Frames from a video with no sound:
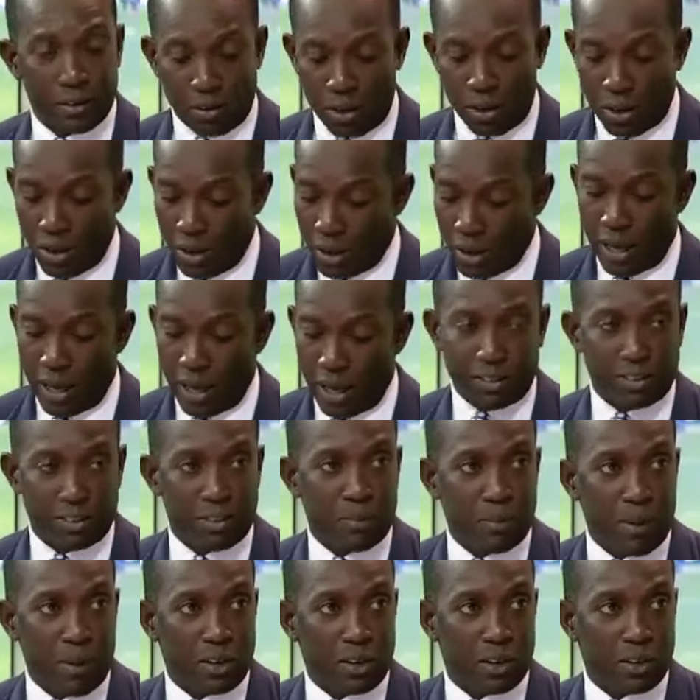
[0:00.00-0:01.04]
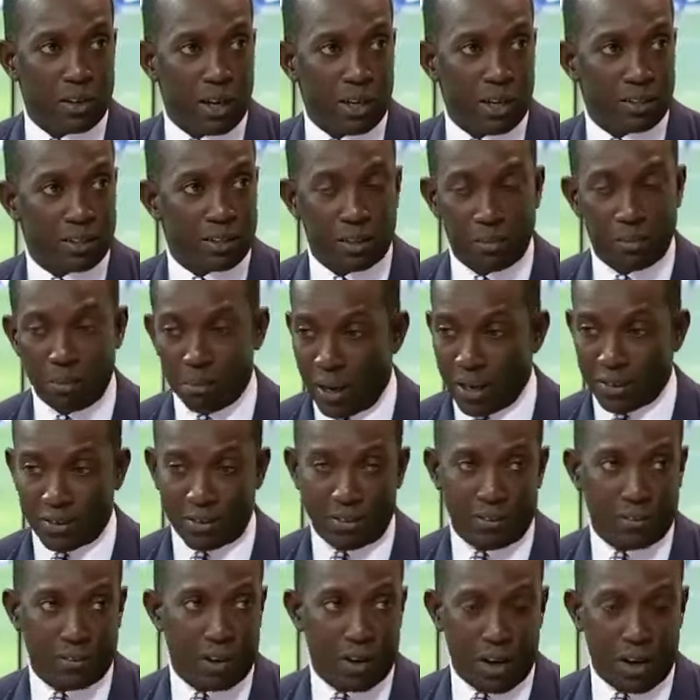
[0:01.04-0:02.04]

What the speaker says: You know, the likes of Man United, massive